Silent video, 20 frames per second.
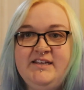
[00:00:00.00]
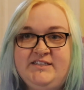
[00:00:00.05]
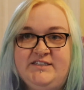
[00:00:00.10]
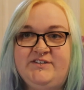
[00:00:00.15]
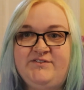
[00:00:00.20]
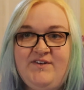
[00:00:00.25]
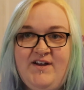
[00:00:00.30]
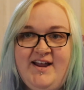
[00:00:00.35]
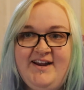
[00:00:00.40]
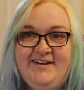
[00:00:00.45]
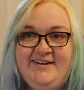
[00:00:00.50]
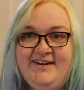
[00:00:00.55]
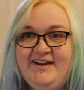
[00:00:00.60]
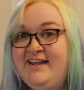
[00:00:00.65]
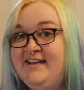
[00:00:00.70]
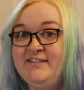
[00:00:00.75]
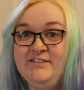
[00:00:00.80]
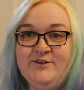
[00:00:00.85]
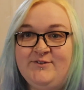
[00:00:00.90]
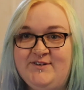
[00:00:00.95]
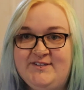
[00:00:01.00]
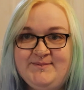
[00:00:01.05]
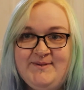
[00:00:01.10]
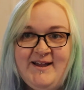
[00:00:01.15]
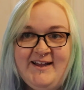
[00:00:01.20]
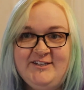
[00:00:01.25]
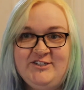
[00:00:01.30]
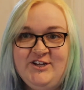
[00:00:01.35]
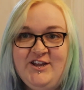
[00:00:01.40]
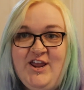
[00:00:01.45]
It's fine, it's always
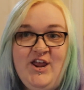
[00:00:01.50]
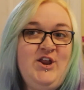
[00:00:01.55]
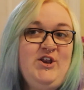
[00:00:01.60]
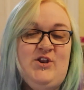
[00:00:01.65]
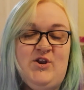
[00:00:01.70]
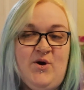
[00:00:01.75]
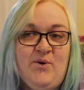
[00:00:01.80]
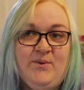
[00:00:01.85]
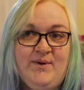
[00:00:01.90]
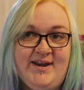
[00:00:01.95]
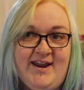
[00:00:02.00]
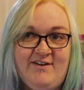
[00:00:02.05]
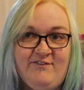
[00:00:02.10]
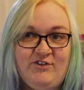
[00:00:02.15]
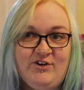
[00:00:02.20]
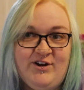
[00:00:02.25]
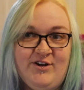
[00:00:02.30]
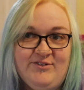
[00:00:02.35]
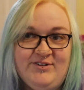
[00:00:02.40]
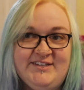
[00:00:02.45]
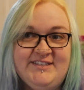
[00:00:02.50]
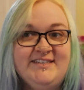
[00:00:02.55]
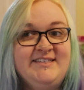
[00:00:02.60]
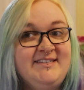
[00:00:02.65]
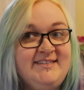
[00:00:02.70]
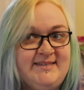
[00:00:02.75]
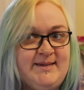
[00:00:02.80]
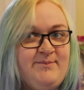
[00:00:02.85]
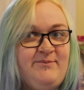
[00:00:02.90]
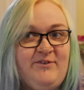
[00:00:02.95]
patchy. No one ever notices
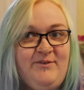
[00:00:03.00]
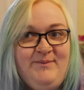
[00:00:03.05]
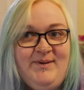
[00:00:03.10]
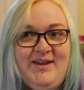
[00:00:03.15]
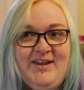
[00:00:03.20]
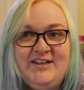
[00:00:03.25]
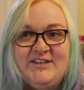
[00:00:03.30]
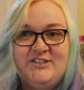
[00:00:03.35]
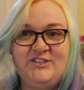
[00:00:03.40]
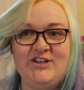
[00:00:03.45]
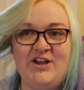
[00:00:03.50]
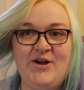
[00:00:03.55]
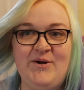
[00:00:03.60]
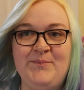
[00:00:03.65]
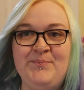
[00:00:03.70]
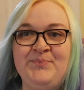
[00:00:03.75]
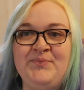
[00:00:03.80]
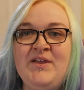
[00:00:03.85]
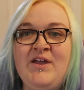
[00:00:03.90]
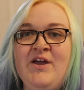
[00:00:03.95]
except for me, so.